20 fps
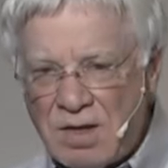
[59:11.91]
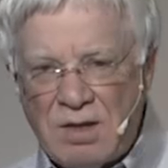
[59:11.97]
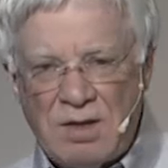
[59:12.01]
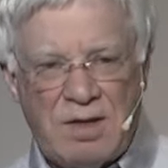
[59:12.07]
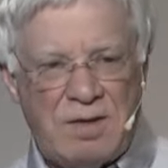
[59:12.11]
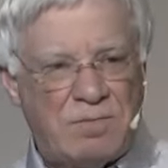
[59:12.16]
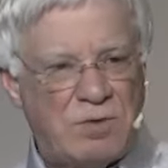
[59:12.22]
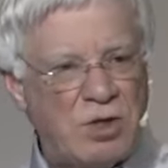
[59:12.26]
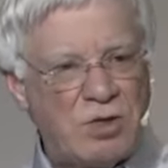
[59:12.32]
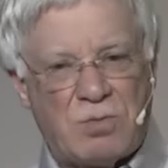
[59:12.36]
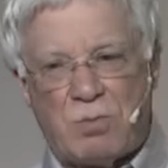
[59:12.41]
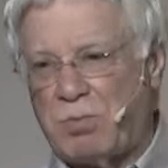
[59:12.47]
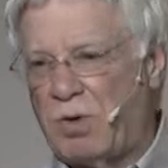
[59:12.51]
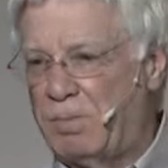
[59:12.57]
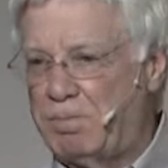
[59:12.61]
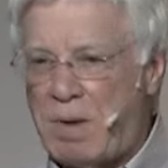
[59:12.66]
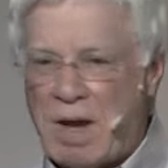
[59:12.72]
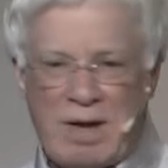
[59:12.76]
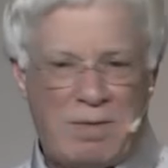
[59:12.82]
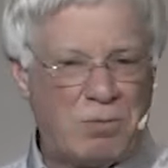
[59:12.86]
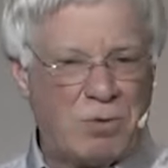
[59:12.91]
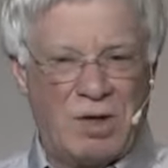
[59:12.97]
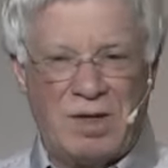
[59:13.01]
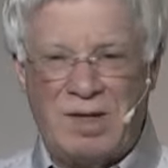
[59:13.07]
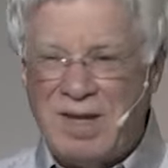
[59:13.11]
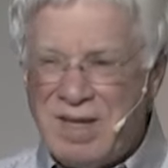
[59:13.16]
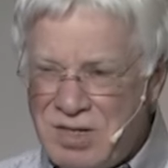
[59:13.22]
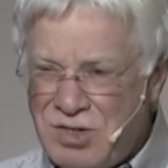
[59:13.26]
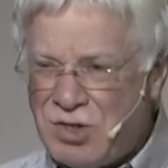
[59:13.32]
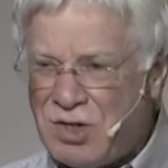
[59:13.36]
to live just re- by
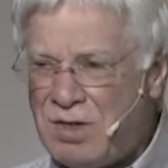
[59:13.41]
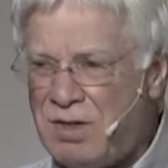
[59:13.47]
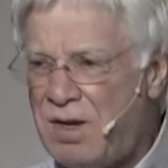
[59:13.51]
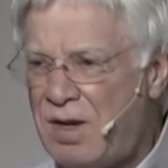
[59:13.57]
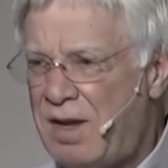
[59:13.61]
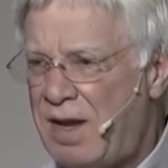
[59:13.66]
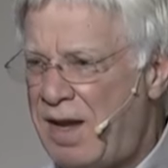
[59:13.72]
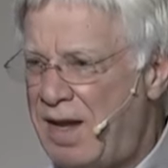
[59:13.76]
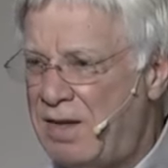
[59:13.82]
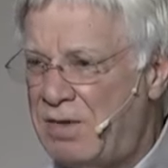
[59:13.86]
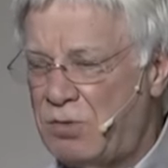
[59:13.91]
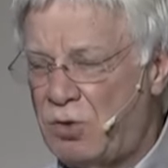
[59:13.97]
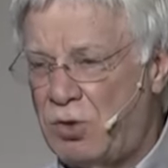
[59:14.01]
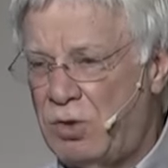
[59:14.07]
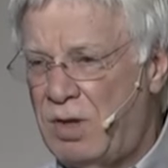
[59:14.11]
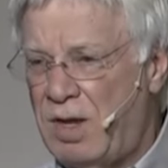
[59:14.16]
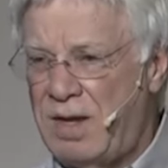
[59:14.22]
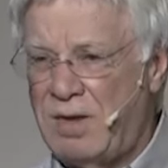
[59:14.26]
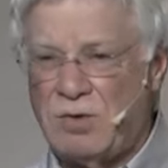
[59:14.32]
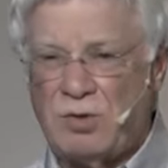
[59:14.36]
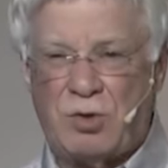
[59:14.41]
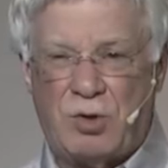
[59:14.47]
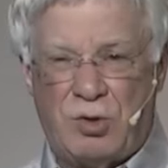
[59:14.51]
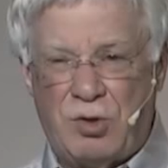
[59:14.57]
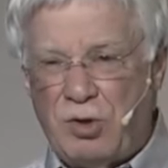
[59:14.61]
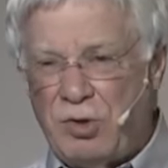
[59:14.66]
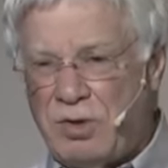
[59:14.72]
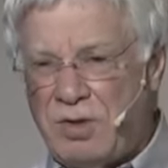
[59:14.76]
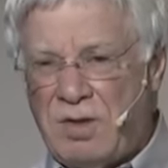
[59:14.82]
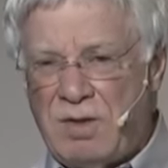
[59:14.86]
religion and, and
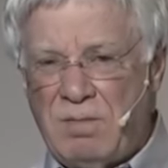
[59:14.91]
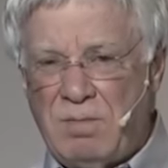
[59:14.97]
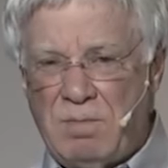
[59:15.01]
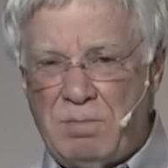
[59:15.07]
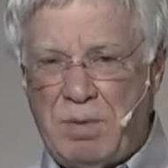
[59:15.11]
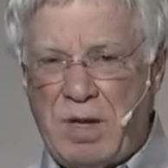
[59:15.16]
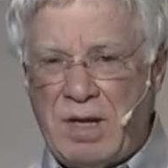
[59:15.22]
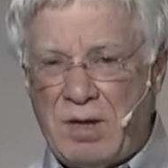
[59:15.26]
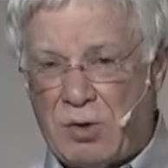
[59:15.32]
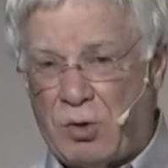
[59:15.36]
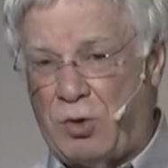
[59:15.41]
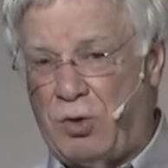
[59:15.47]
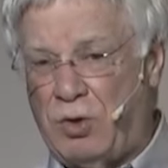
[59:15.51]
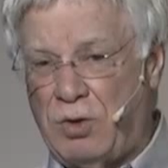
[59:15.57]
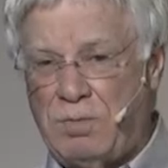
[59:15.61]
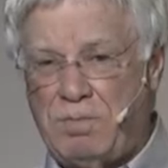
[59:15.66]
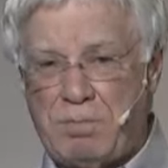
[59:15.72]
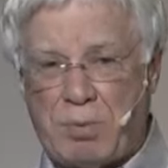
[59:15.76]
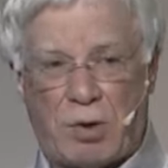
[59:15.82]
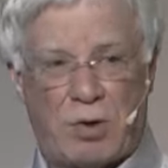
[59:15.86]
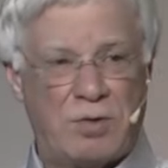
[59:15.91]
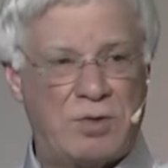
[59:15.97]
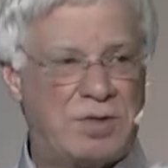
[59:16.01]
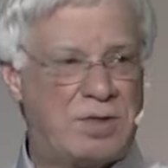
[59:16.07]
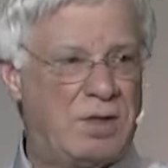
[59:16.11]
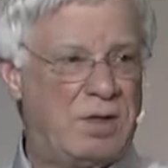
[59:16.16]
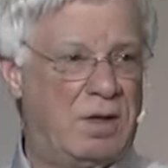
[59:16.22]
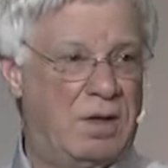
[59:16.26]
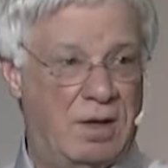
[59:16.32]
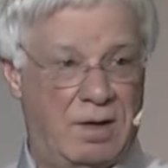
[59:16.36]
good, be a good
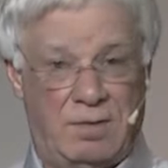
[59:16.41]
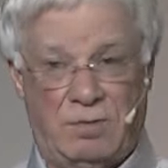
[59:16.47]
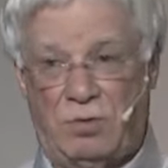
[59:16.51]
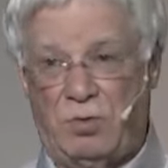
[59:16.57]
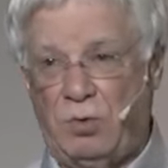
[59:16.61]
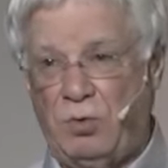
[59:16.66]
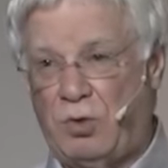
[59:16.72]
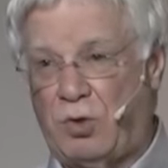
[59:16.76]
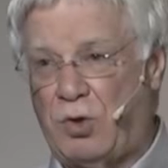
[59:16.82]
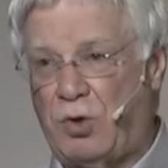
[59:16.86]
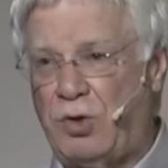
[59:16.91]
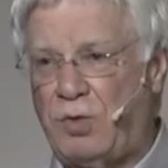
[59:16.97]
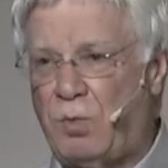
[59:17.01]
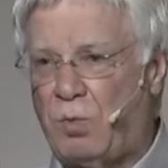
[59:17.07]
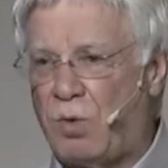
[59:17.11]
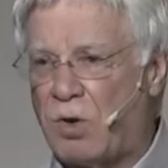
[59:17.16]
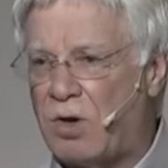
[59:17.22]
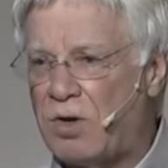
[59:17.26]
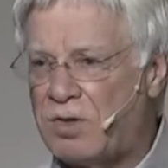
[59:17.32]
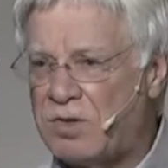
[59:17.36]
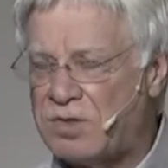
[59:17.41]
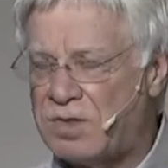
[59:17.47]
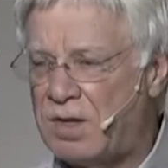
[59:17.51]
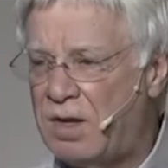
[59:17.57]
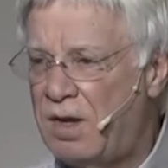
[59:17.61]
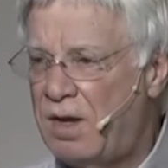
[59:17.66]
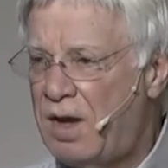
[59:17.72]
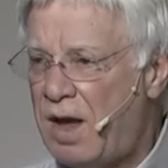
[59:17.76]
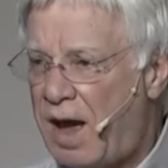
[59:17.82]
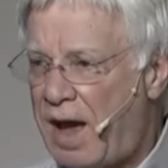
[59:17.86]
person and do good works,
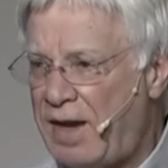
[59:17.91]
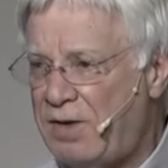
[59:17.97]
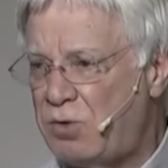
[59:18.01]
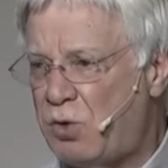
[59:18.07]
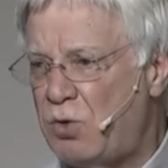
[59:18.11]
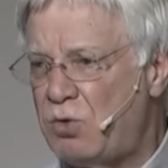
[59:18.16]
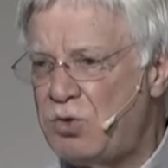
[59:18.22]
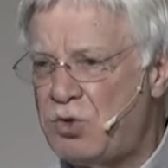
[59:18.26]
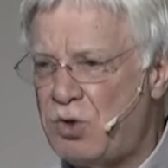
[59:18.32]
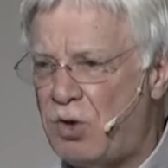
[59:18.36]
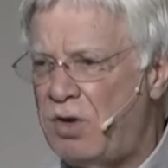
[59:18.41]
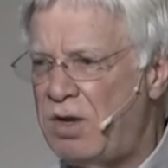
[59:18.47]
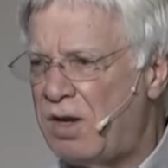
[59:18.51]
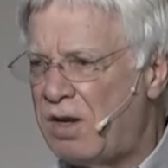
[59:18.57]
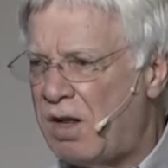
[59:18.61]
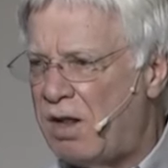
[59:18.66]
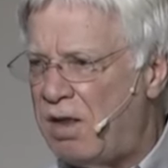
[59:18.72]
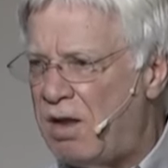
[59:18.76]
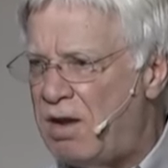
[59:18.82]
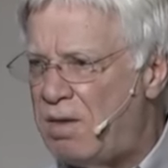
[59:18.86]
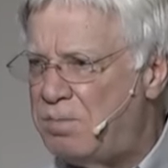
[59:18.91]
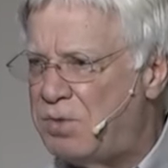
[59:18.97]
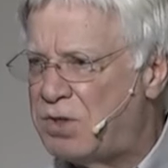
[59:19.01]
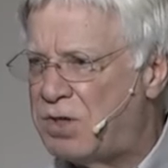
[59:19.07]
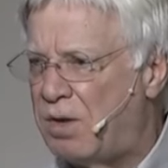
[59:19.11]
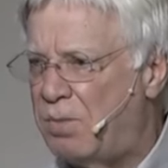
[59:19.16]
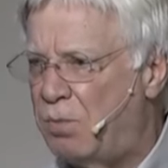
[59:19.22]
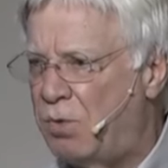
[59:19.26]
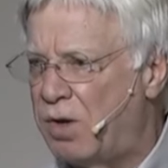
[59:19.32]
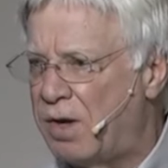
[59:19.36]
I'd go join a club
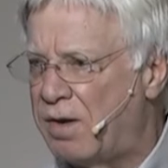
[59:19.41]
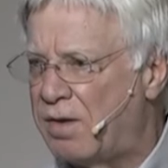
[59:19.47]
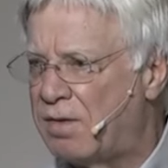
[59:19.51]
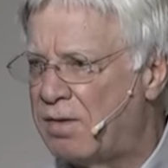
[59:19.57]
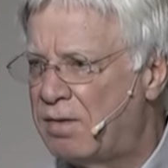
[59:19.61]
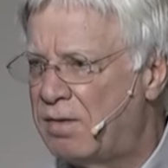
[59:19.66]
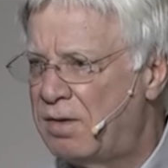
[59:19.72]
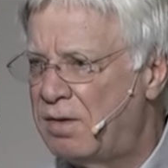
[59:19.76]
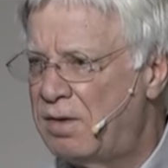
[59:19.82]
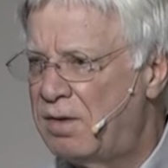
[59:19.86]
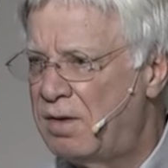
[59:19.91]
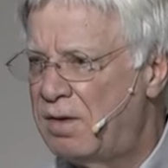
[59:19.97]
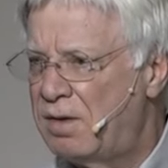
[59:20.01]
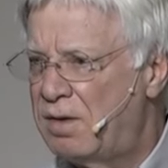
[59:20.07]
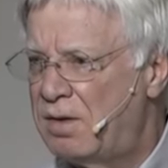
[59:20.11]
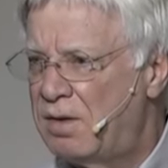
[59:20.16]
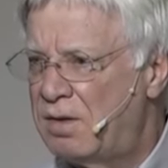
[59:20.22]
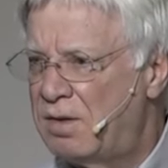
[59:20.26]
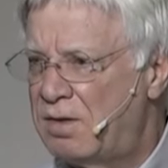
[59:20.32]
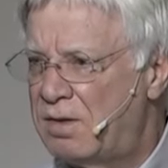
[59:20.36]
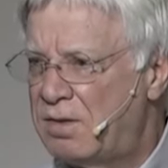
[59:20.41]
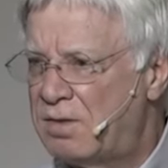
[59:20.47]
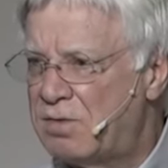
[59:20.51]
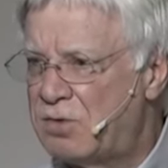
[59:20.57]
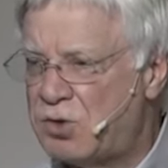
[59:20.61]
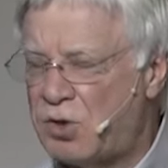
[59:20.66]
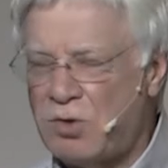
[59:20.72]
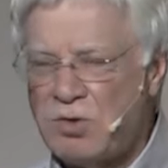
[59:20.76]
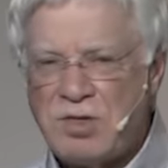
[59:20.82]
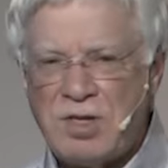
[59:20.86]
somewhere.
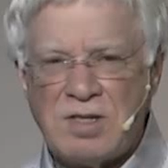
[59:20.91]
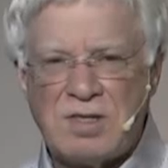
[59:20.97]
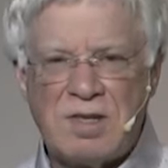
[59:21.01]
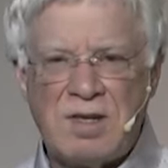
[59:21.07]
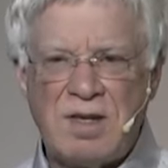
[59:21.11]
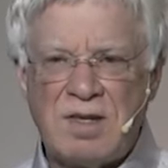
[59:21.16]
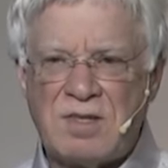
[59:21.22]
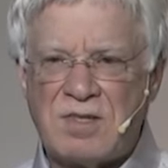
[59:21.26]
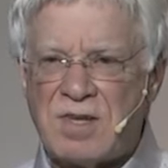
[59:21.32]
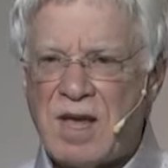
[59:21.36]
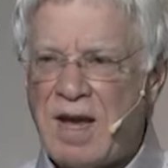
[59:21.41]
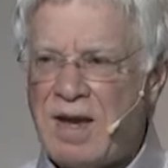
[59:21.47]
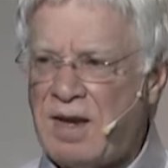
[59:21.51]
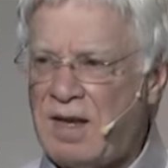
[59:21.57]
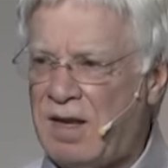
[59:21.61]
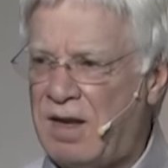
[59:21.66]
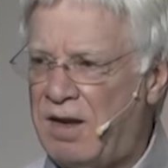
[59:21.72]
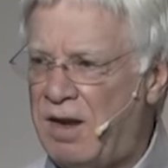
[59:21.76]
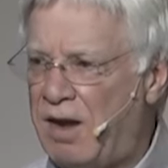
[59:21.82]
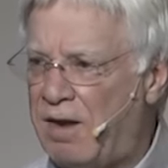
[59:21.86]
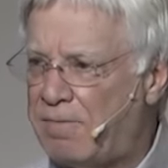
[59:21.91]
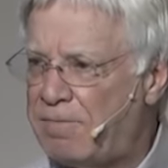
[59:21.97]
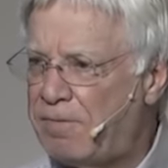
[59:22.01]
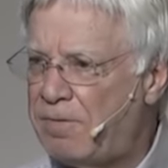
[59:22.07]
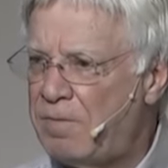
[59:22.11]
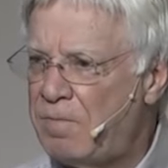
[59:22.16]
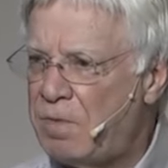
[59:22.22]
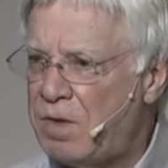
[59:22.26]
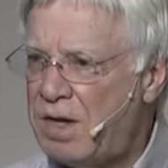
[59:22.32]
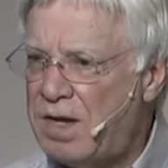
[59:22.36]
Church isn't exciting
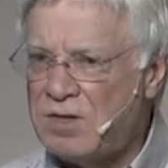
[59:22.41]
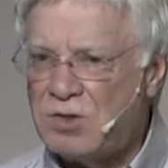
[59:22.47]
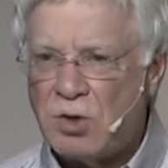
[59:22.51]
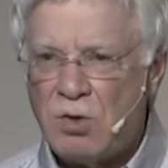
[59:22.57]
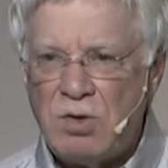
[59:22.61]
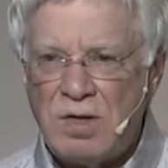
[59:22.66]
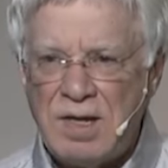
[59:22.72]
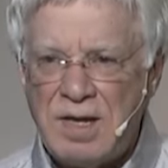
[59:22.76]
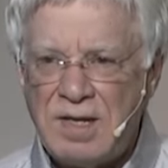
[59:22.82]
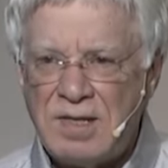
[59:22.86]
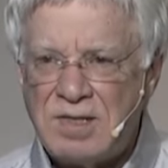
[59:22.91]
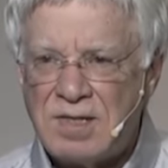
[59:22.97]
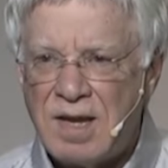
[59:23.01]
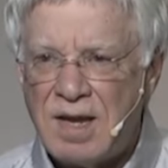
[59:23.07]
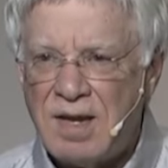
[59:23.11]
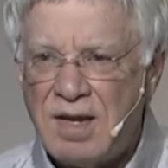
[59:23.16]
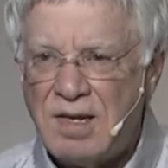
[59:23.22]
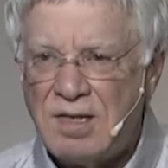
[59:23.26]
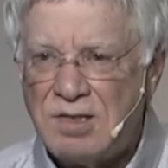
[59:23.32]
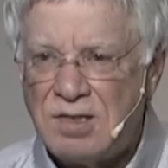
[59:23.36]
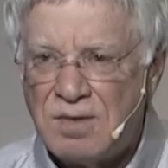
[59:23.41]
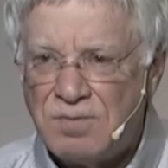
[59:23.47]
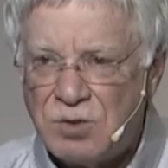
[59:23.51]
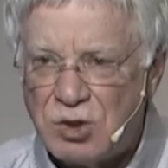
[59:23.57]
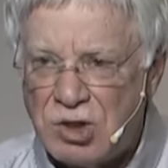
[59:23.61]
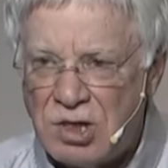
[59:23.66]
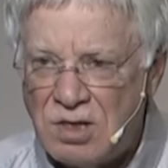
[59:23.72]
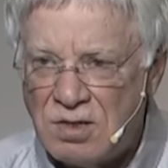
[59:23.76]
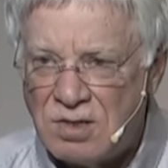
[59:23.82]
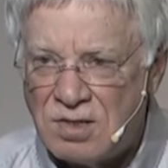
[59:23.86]
enough. It's only exciting as if
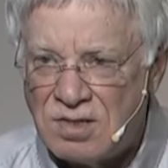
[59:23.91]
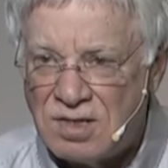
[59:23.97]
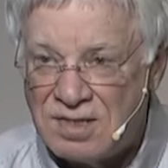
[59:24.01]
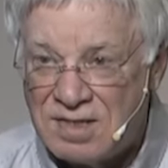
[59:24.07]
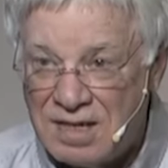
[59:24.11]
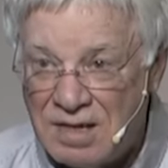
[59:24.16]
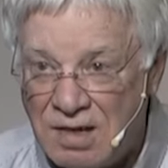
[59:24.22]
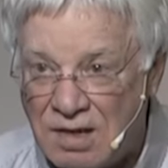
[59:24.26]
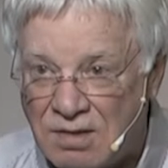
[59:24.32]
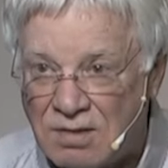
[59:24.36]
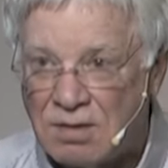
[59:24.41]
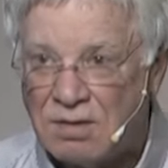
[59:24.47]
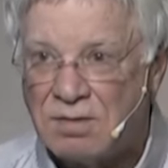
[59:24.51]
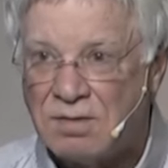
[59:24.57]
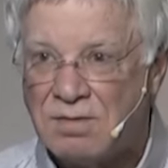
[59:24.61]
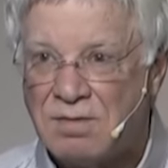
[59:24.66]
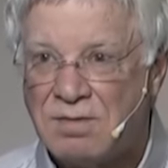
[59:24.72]
Jesus is in it.